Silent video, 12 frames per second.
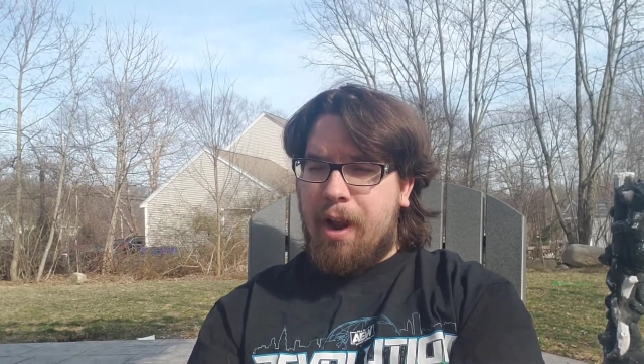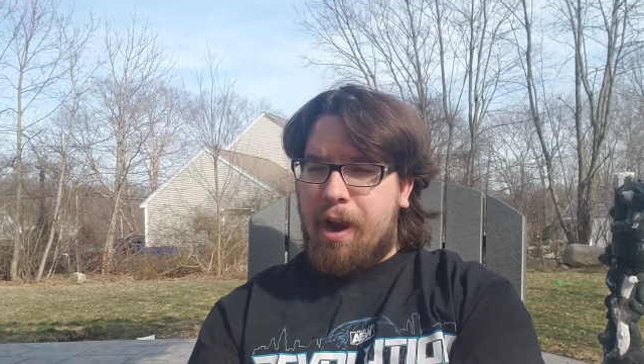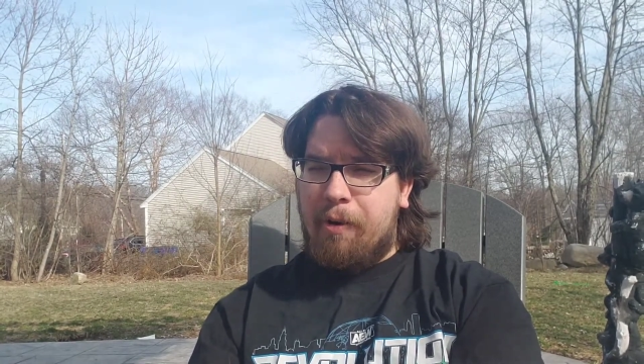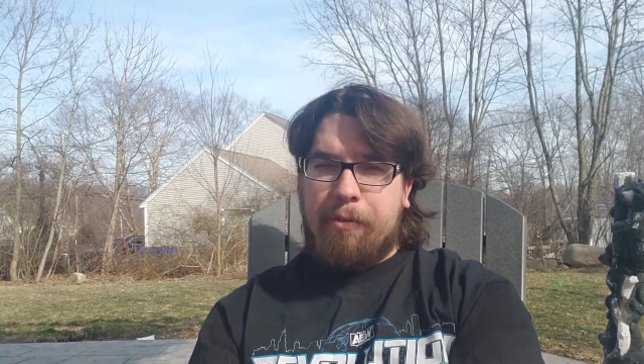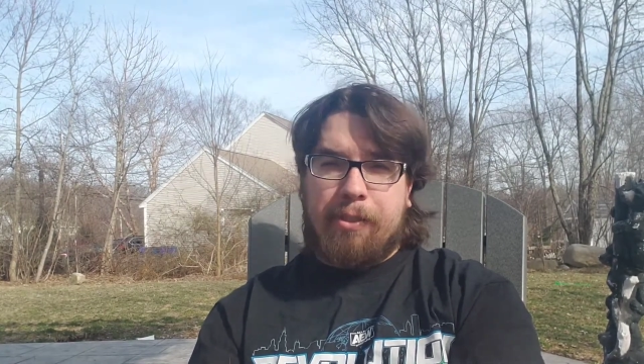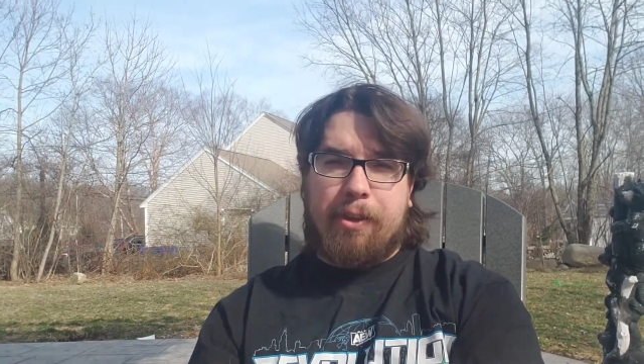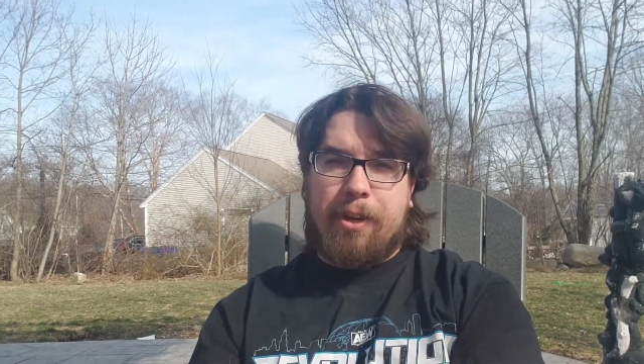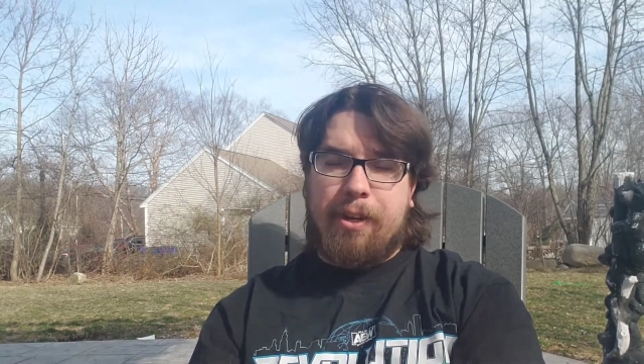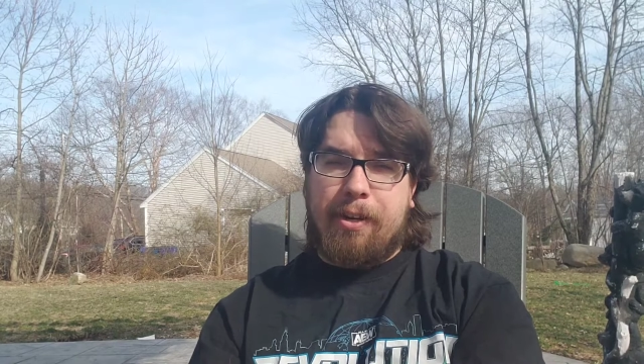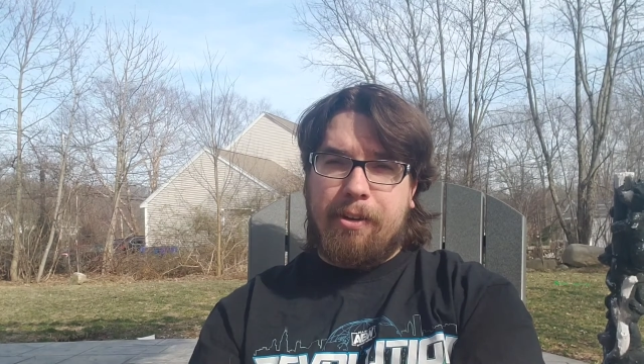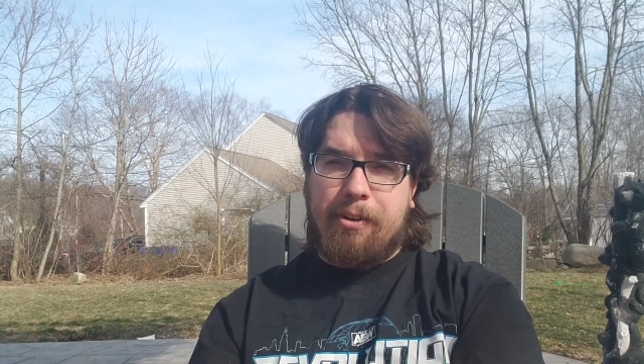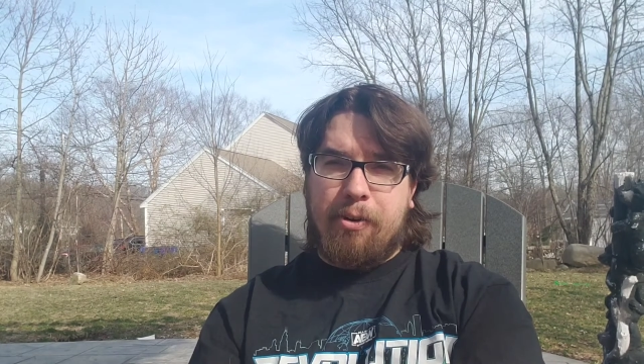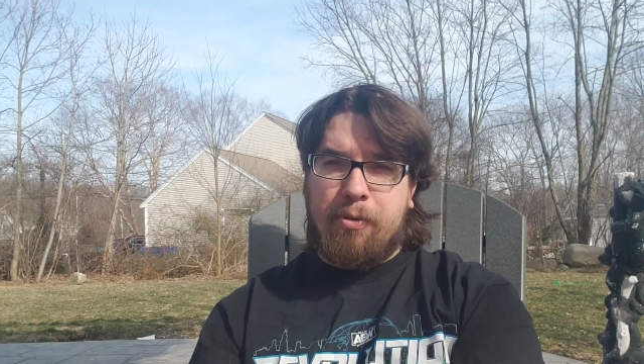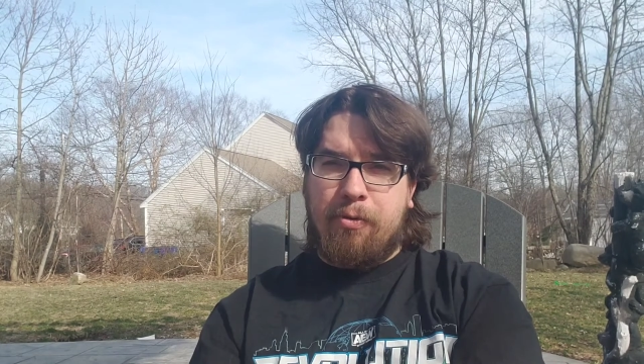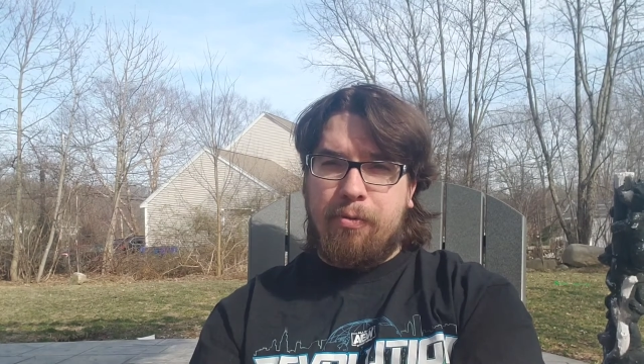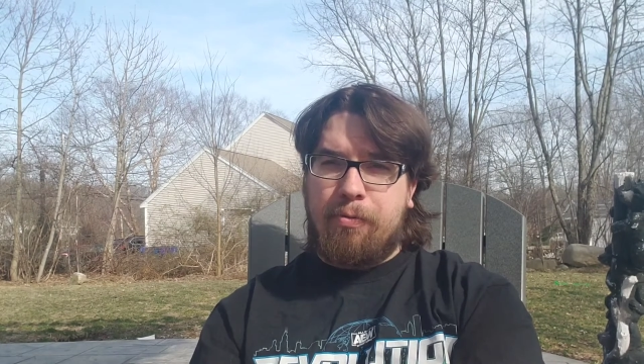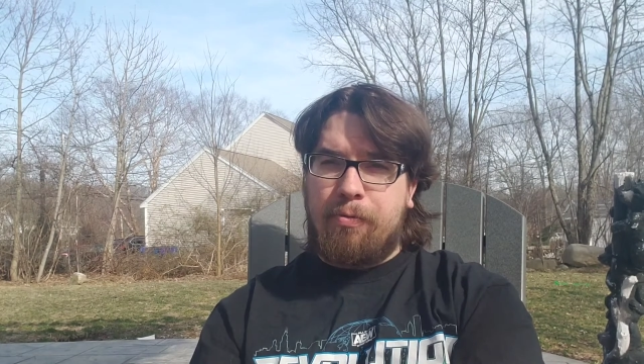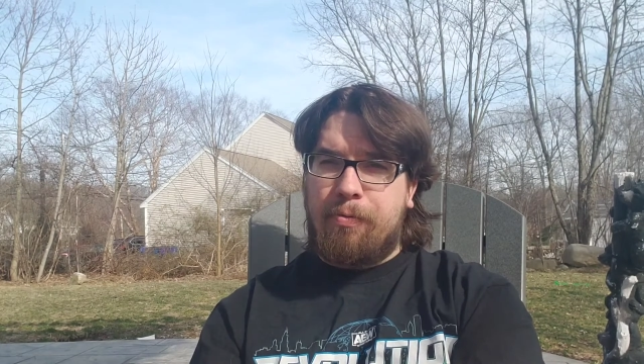everything
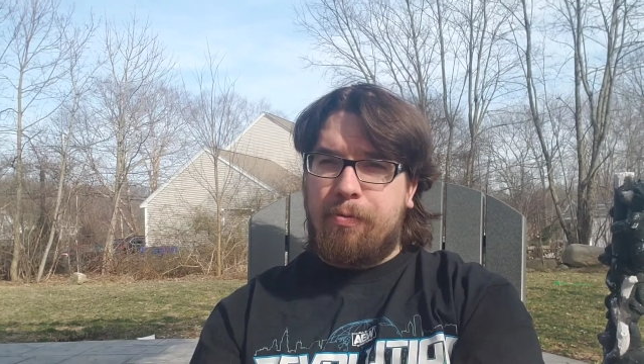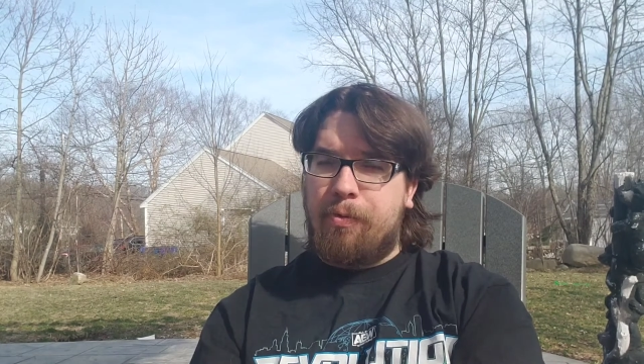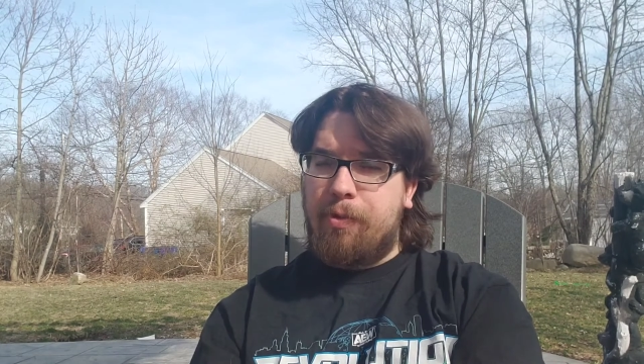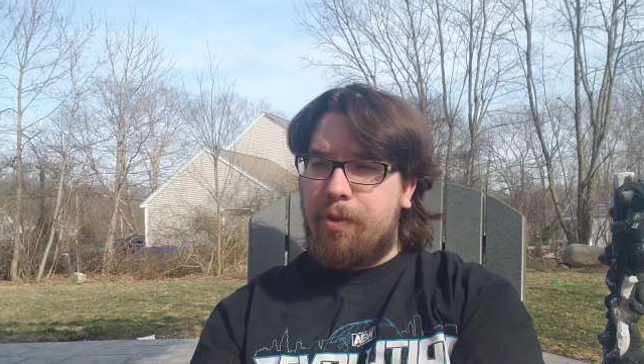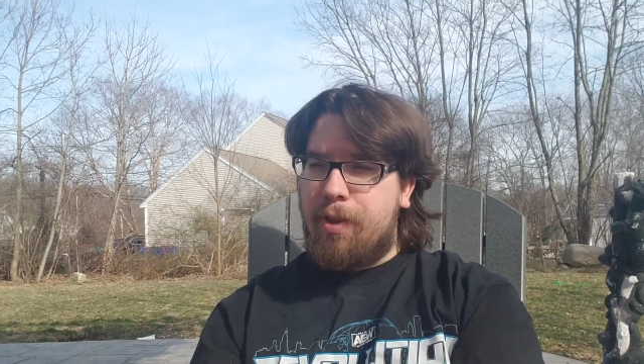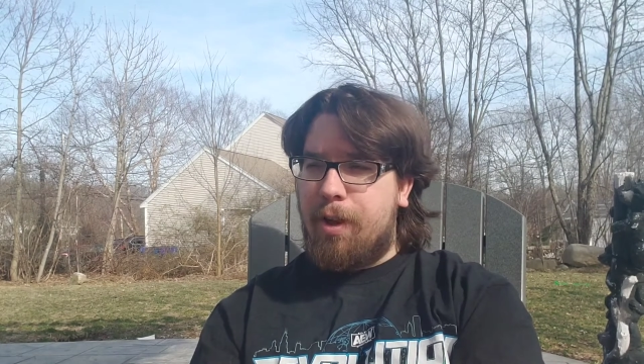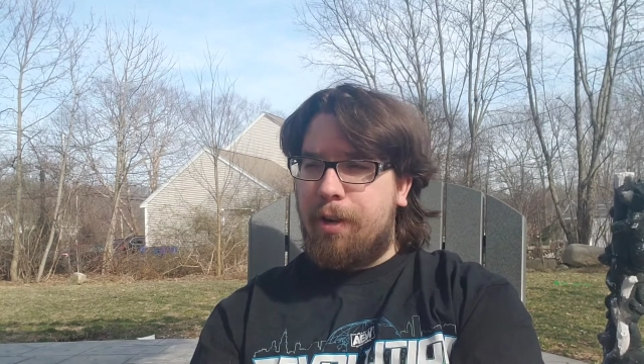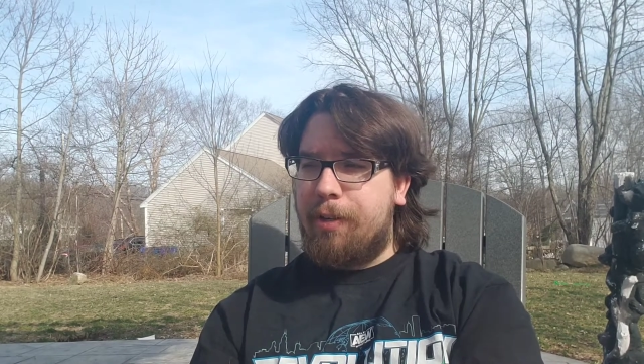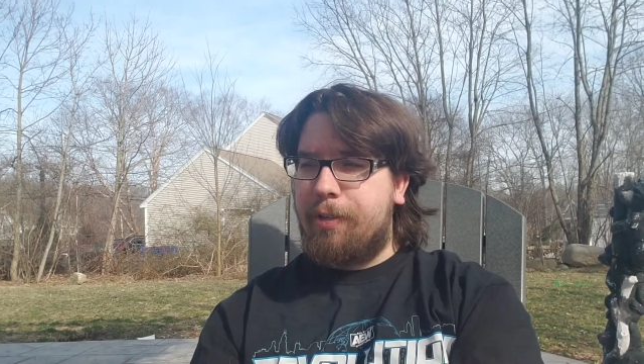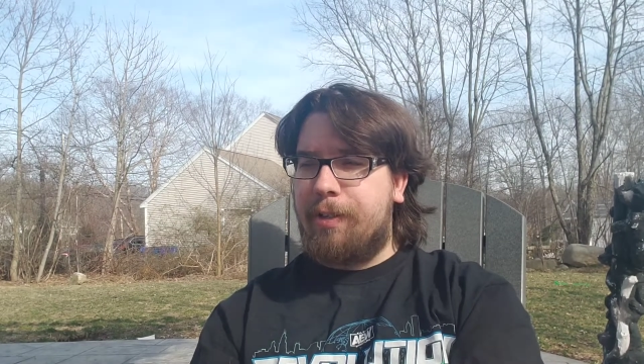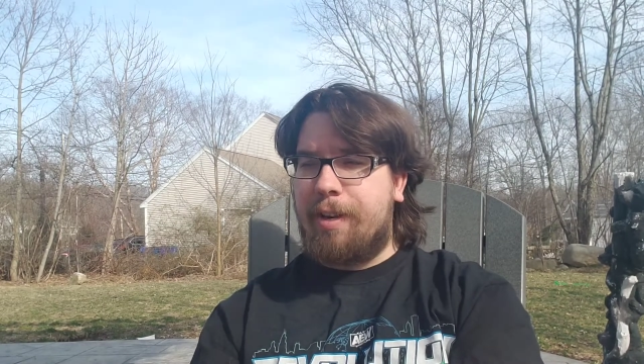you've done,